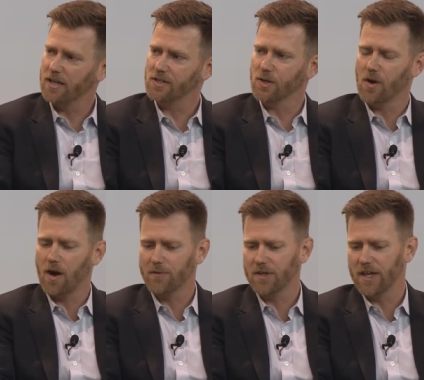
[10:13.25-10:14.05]
And so
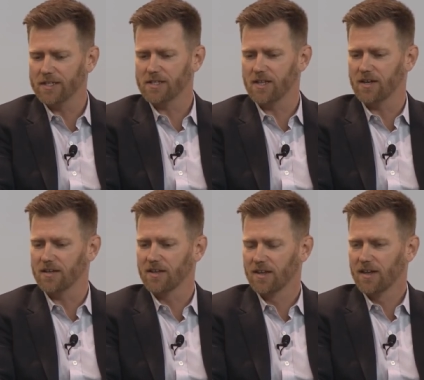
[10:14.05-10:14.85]
often that's
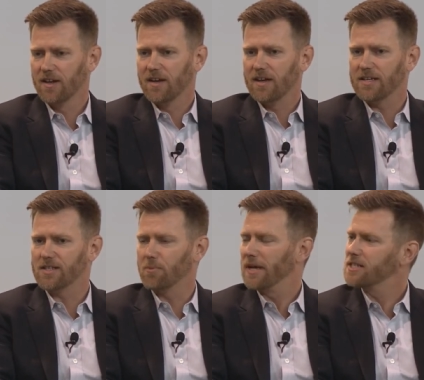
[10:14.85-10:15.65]
the
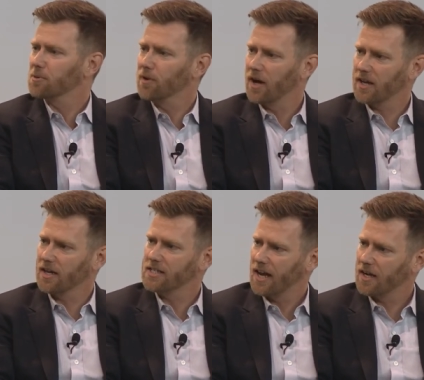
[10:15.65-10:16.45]
it's the basic
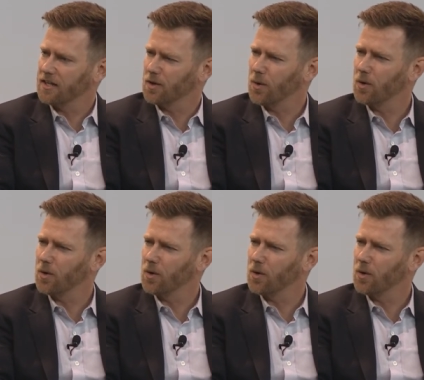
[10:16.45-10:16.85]
blocking and tackling.